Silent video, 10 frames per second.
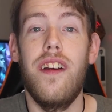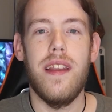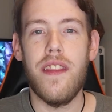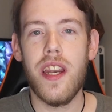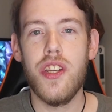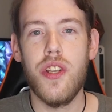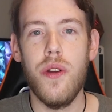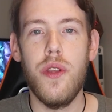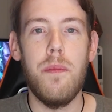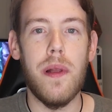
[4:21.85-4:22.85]
Now that I
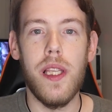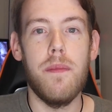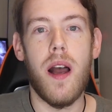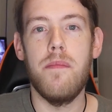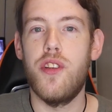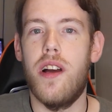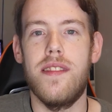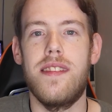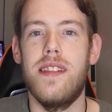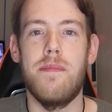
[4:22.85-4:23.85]
showed you Billy Bob
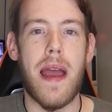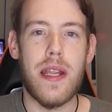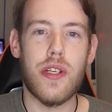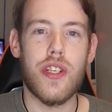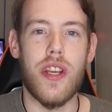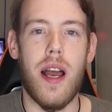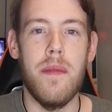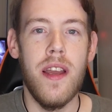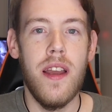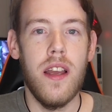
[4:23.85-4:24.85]
Johnson's magic
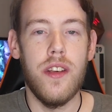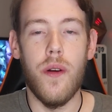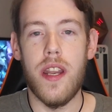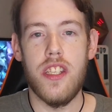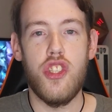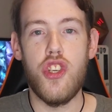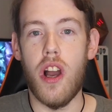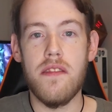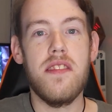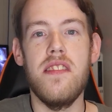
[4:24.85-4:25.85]
shop, known as
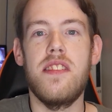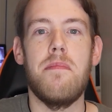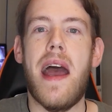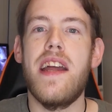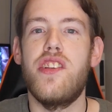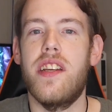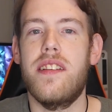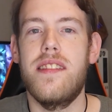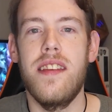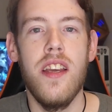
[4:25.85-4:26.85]
Johnson's
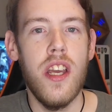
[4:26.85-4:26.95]
Magics,